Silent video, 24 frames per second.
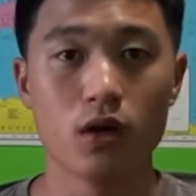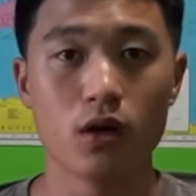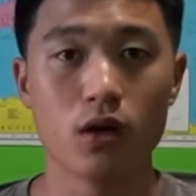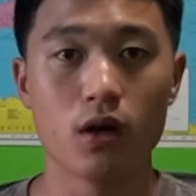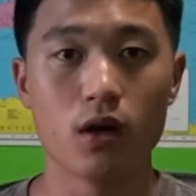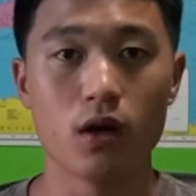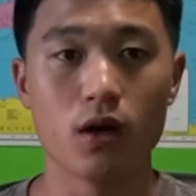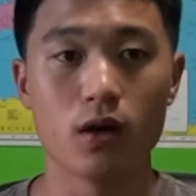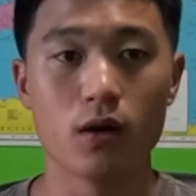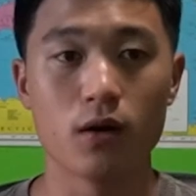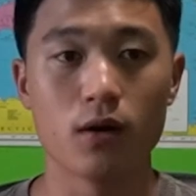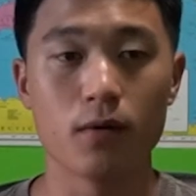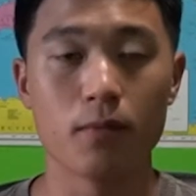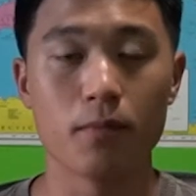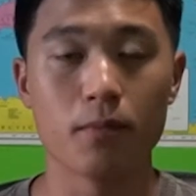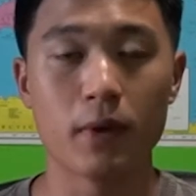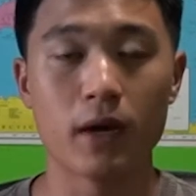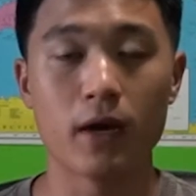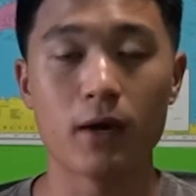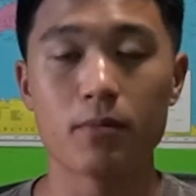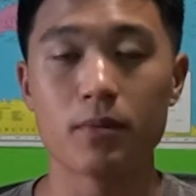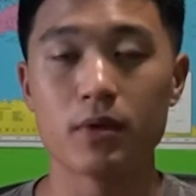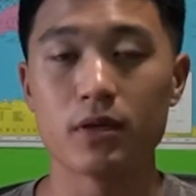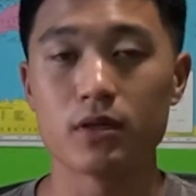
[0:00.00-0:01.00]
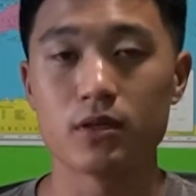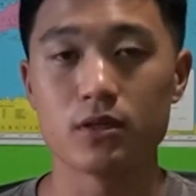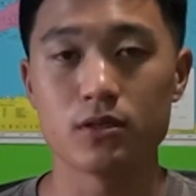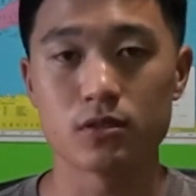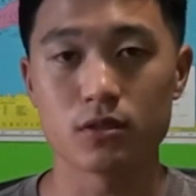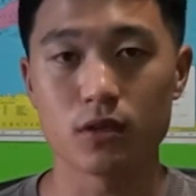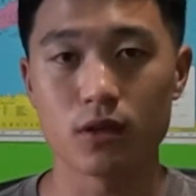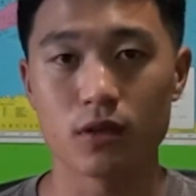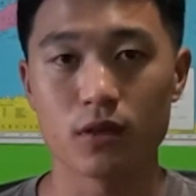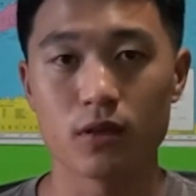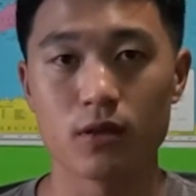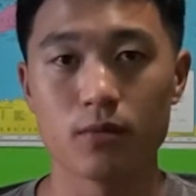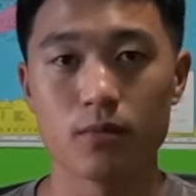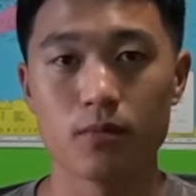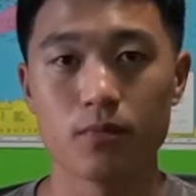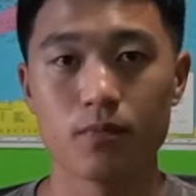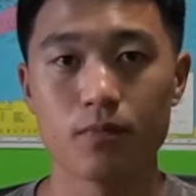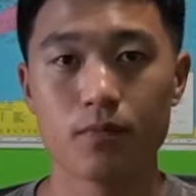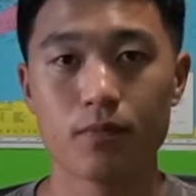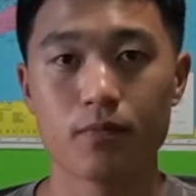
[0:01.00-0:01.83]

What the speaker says: my opinions on them.